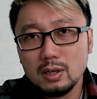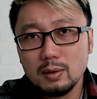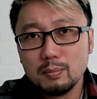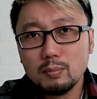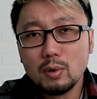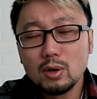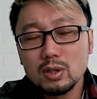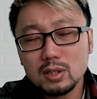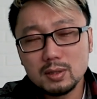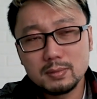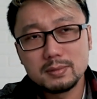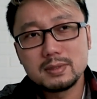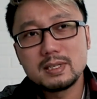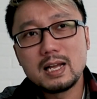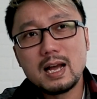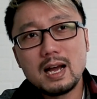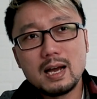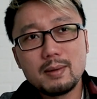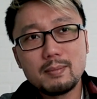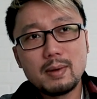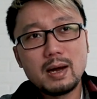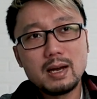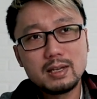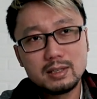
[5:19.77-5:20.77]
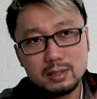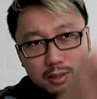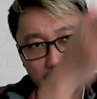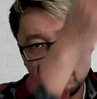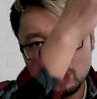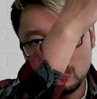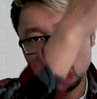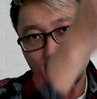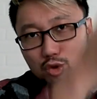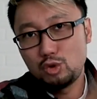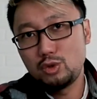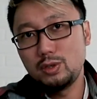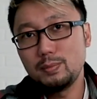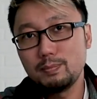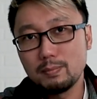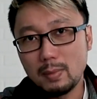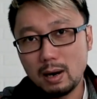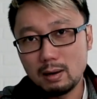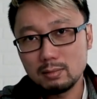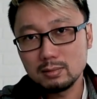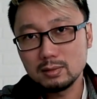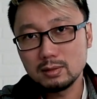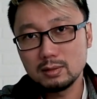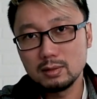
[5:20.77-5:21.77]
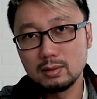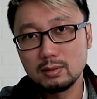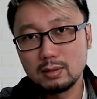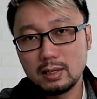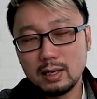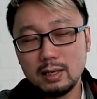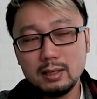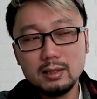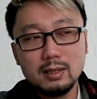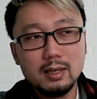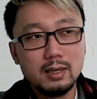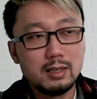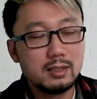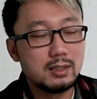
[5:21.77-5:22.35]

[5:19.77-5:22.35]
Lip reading: Most of the time I use a chip box, okay?